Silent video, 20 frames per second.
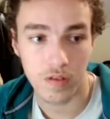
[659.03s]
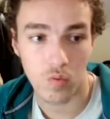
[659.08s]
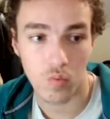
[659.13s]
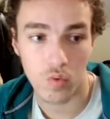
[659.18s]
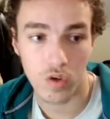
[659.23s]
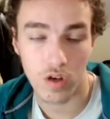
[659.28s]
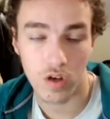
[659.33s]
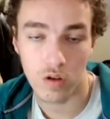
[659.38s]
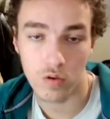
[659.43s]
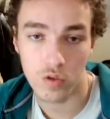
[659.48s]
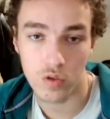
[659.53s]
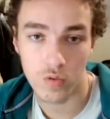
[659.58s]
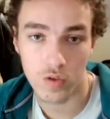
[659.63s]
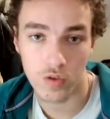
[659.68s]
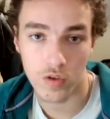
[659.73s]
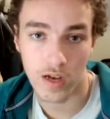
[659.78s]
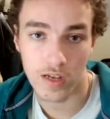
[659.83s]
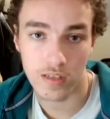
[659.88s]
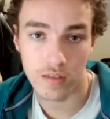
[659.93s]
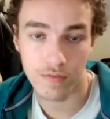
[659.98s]
We always want
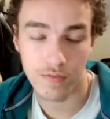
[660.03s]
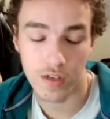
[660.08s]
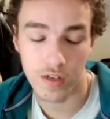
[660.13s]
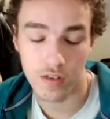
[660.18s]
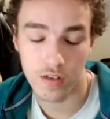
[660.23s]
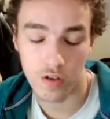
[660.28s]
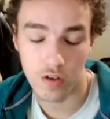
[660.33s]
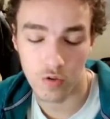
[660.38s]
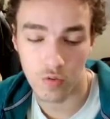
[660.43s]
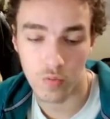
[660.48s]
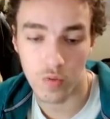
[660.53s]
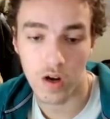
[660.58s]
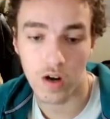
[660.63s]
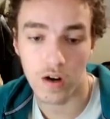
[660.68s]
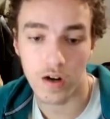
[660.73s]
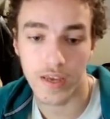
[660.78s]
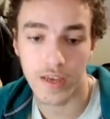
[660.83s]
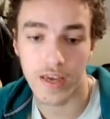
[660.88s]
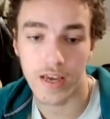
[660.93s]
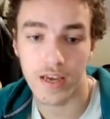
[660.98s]
to activate, you know,
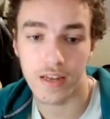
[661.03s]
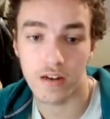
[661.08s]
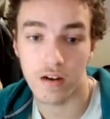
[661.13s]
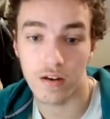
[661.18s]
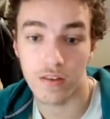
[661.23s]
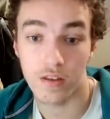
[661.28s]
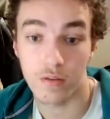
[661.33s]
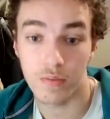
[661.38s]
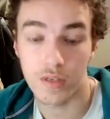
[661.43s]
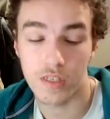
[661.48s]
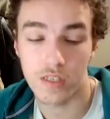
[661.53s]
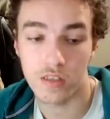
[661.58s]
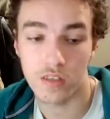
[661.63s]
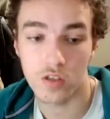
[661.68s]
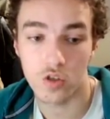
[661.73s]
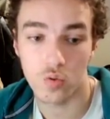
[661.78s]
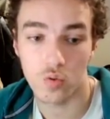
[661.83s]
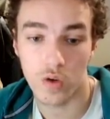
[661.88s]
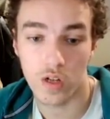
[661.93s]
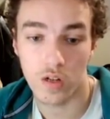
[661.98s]
our king and other pieces
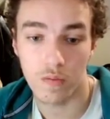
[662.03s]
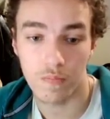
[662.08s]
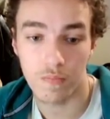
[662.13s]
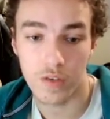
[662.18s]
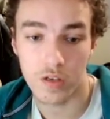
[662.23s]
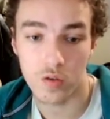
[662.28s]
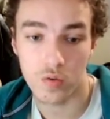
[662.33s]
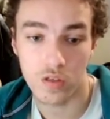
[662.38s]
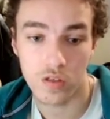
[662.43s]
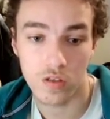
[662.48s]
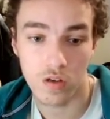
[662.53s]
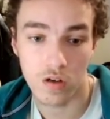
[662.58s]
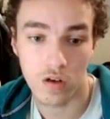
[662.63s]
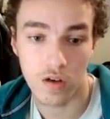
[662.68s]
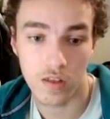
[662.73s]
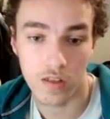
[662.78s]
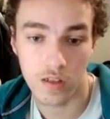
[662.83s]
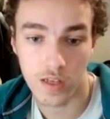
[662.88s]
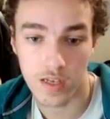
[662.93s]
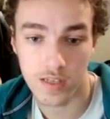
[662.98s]
as well, as we saw
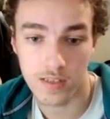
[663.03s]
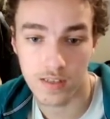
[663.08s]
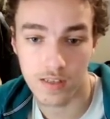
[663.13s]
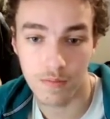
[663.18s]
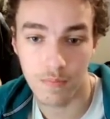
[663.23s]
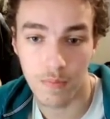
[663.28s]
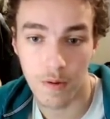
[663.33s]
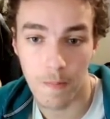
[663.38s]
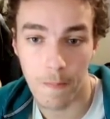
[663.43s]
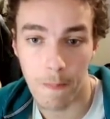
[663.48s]
on the last tip.